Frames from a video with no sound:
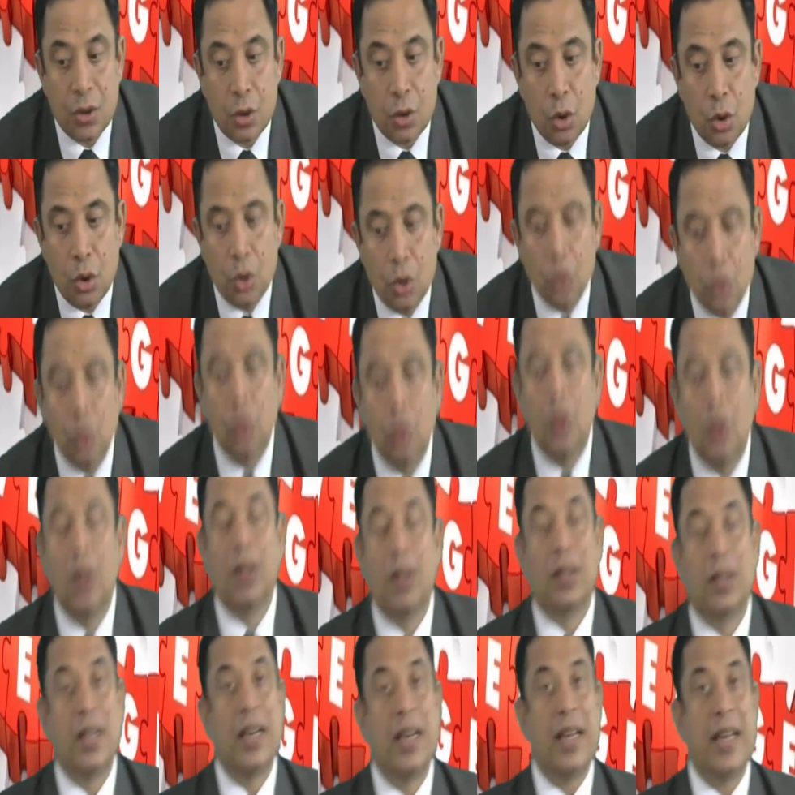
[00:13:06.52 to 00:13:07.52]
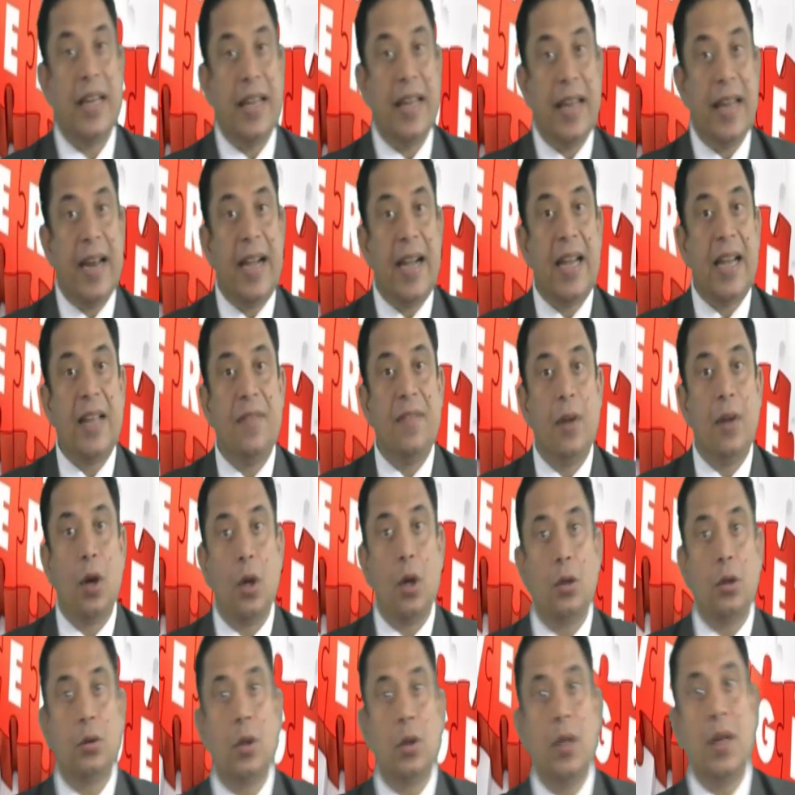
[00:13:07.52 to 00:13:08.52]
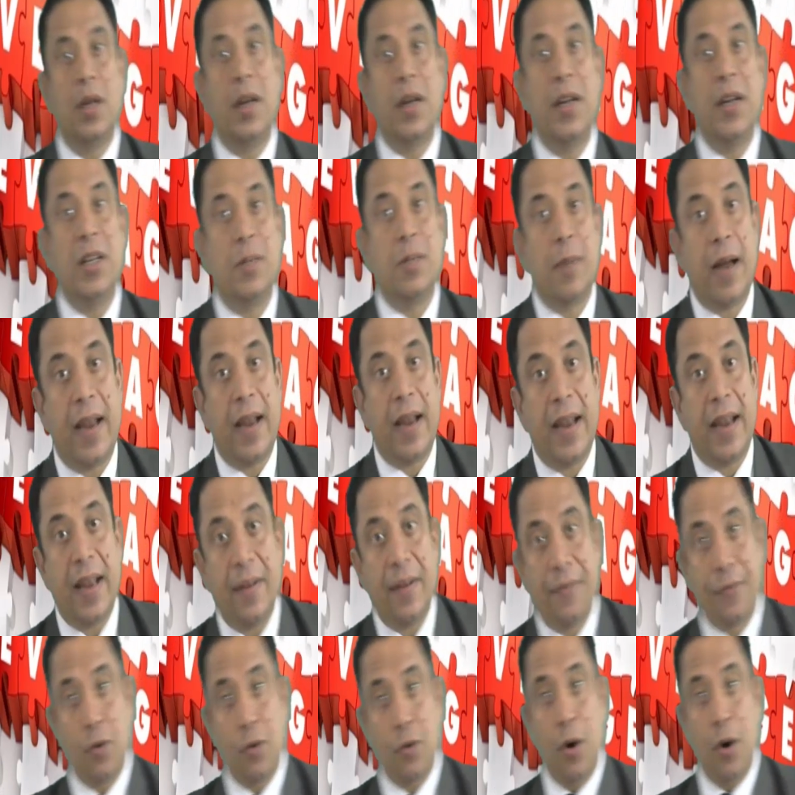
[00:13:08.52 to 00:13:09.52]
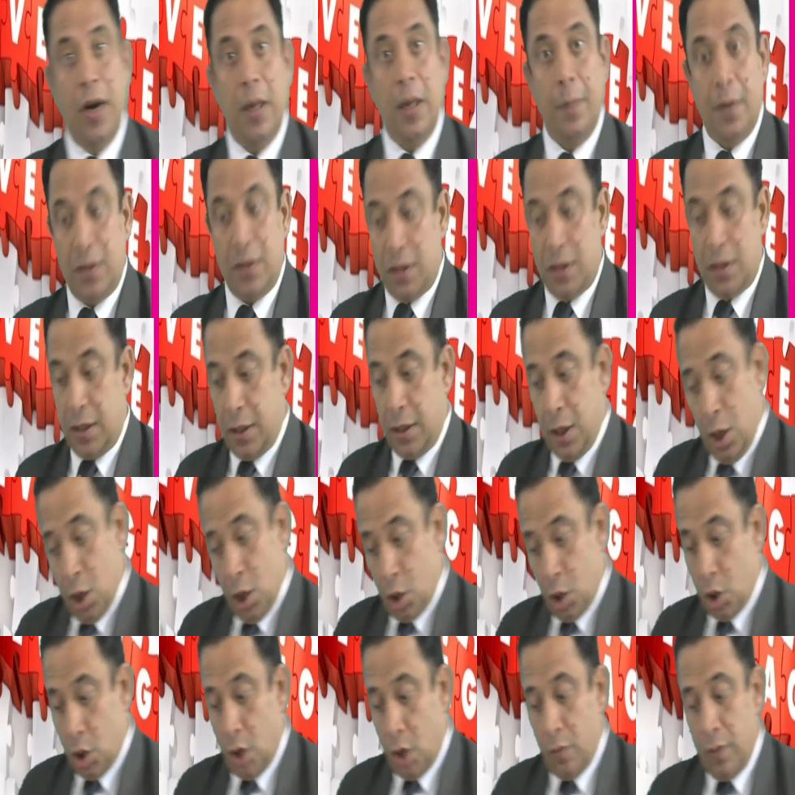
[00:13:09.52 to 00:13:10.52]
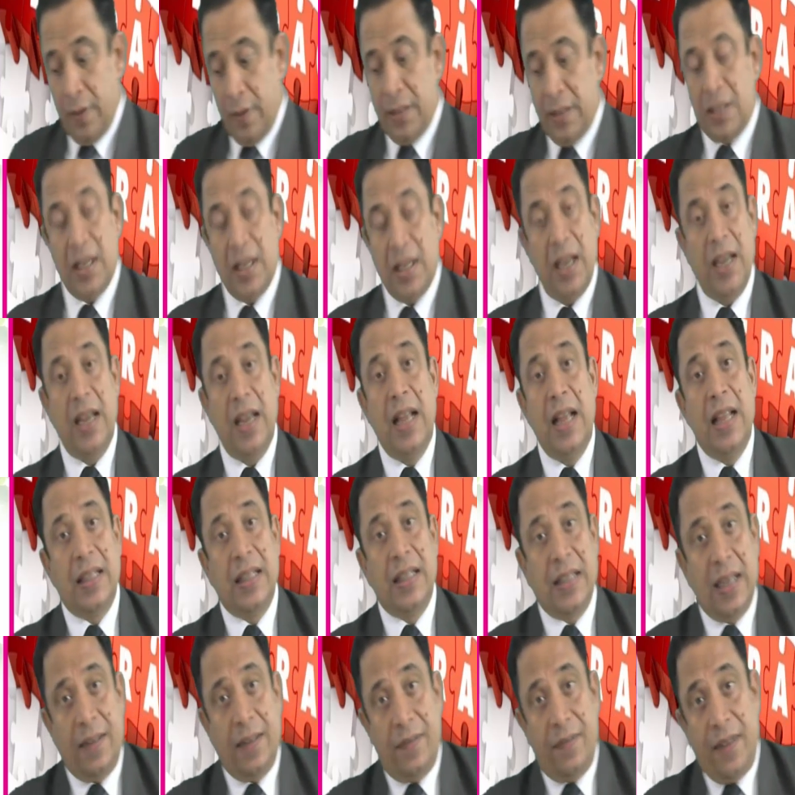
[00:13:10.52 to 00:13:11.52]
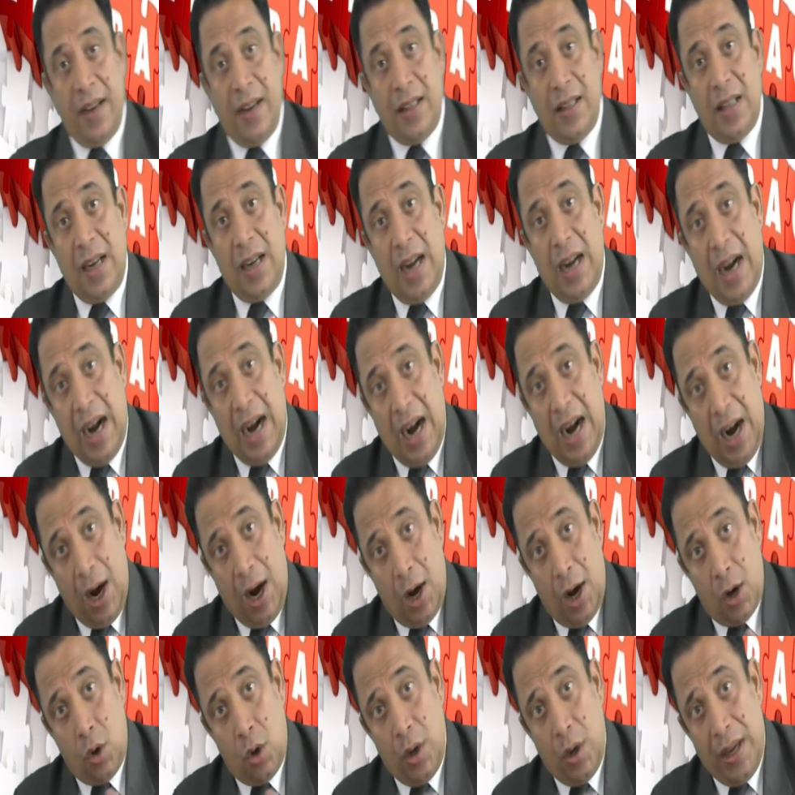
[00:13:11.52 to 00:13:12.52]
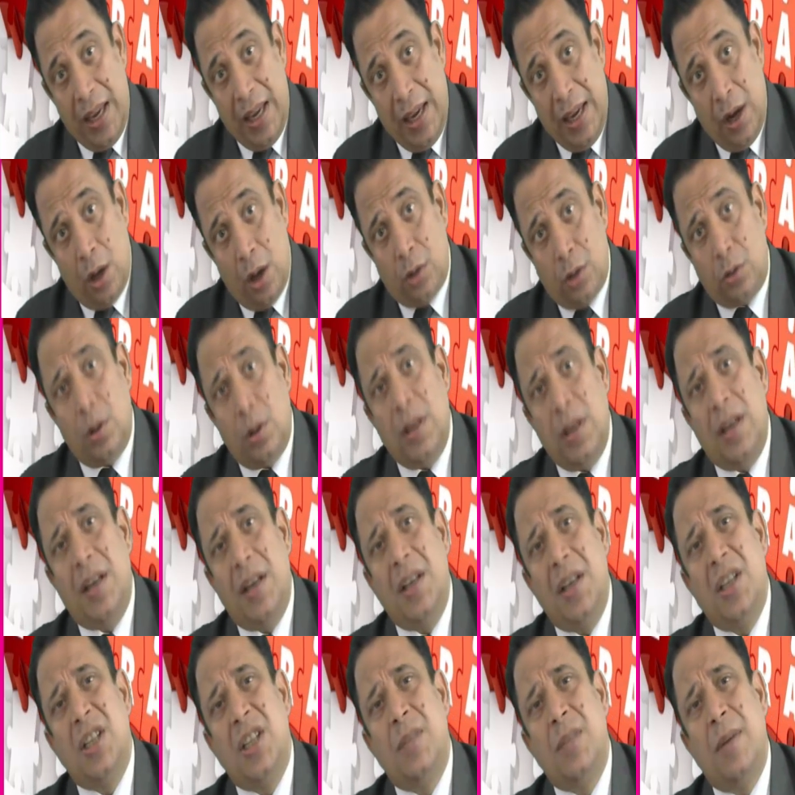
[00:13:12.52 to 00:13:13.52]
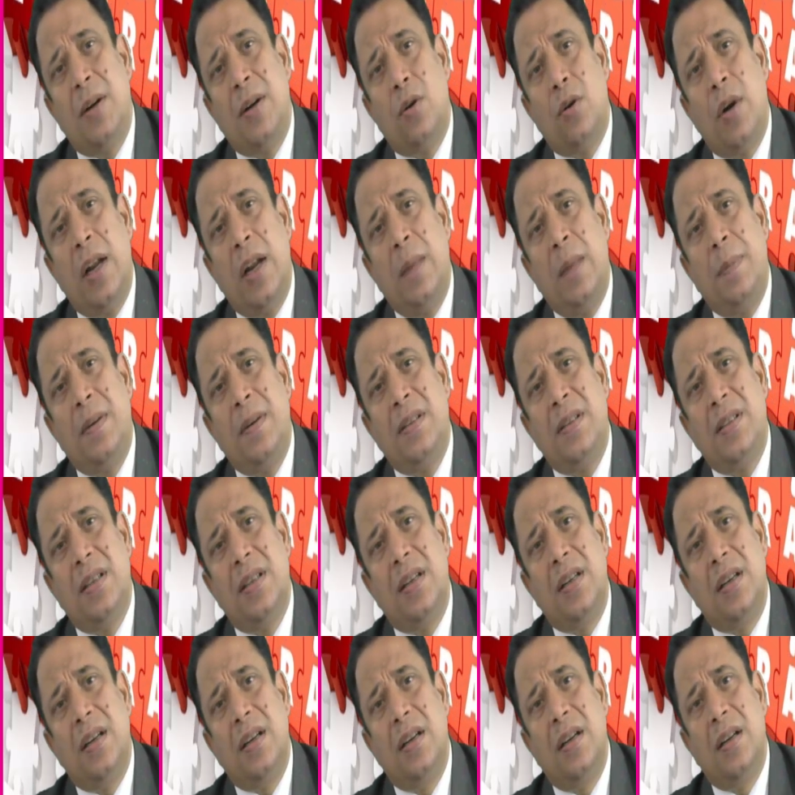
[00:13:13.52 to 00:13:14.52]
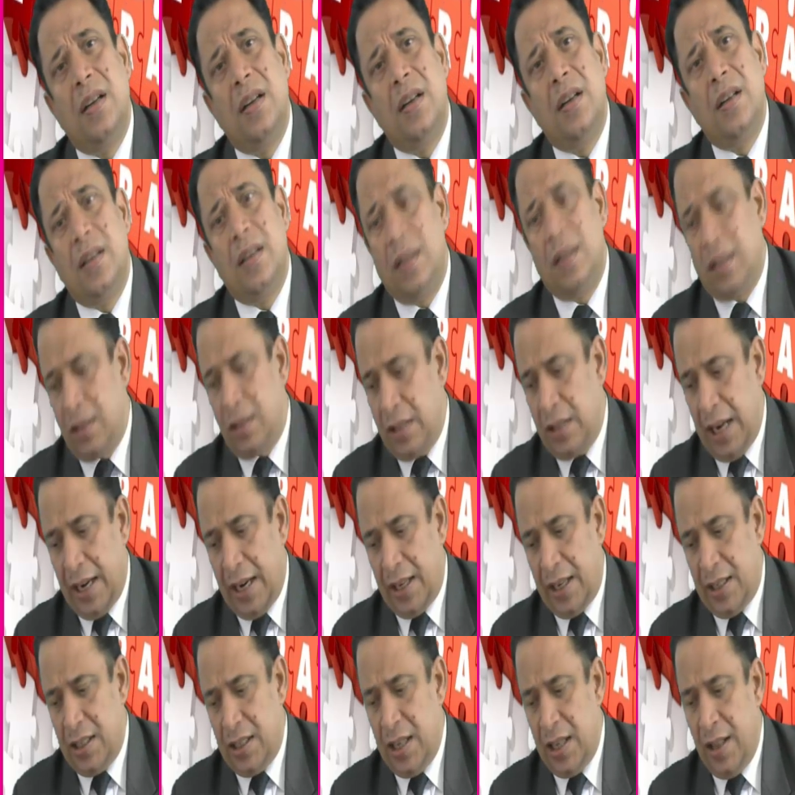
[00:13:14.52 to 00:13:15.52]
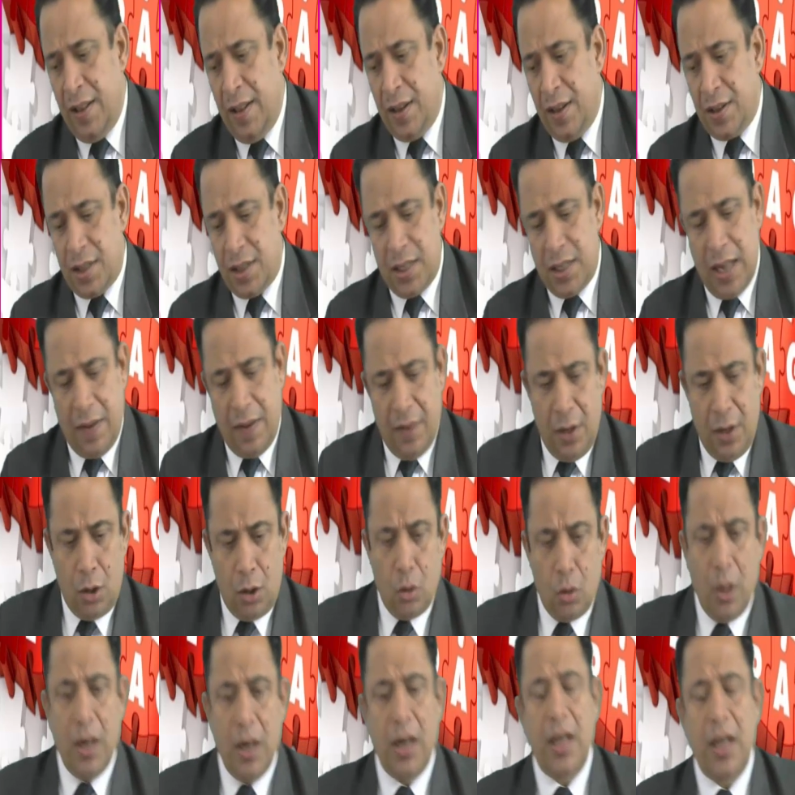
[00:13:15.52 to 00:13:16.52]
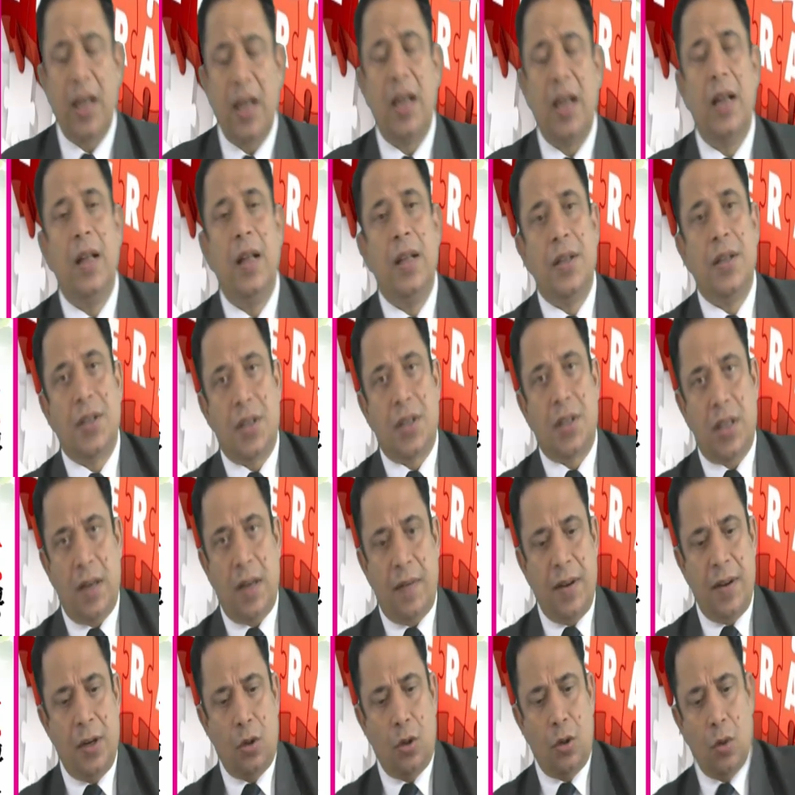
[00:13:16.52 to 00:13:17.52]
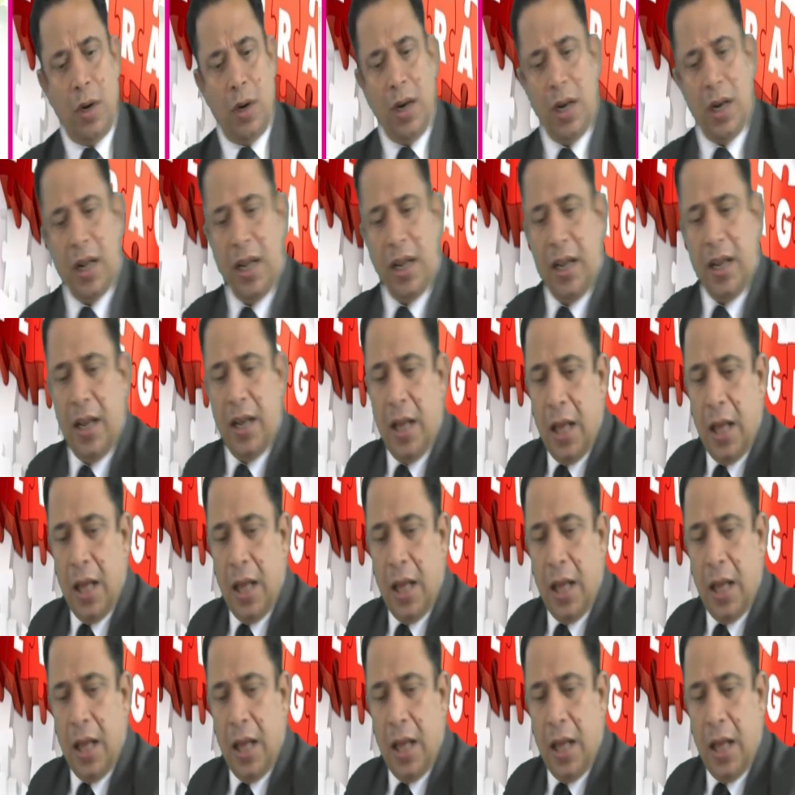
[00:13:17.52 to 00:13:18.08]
you. Then EAT will also increase by 20%. Now we will see that whether ROE also increases by 20%. That is 720